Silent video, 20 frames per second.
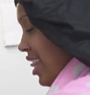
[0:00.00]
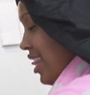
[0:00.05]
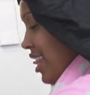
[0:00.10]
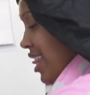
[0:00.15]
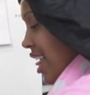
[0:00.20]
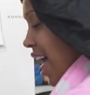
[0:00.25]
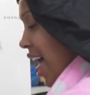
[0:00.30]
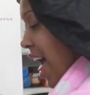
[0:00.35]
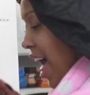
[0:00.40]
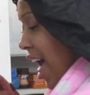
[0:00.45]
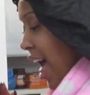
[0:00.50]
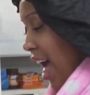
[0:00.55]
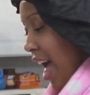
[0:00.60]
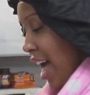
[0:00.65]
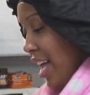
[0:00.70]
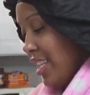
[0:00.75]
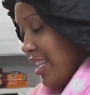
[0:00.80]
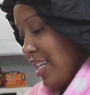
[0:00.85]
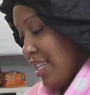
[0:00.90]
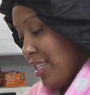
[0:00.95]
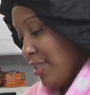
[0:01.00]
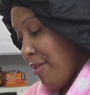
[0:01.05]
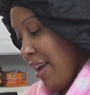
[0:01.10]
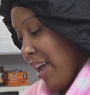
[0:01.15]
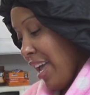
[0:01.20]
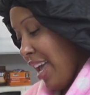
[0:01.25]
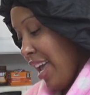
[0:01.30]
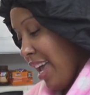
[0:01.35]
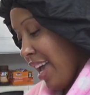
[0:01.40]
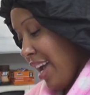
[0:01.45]
that does my
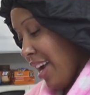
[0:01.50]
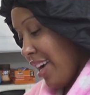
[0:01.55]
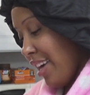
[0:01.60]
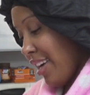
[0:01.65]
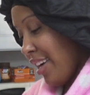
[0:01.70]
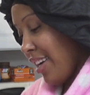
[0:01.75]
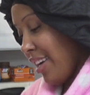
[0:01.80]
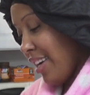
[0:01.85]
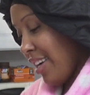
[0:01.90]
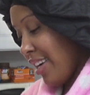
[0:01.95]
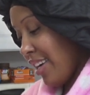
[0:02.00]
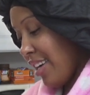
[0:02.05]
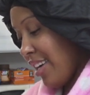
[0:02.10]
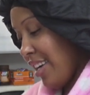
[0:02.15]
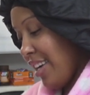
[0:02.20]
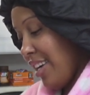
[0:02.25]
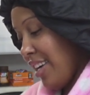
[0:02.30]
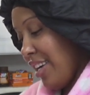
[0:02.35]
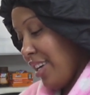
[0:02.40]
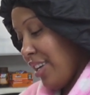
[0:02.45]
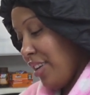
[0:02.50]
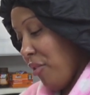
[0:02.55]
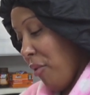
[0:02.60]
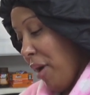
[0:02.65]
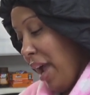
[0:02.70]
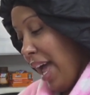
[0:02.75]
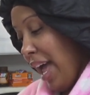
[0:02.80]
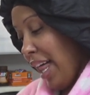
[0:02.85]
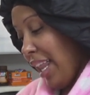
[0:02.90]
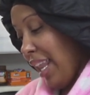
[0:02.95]
hair the
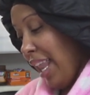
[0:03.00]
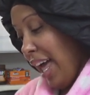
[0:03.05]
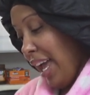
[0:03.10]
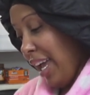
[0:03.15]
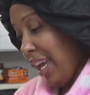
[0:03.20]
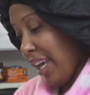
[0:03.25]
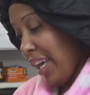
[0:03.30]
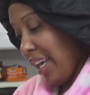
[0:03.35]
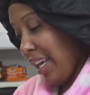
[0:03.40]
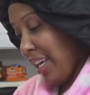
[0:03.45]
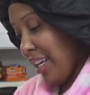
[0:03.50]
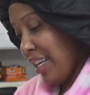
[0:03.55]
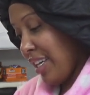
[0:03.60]
way I like.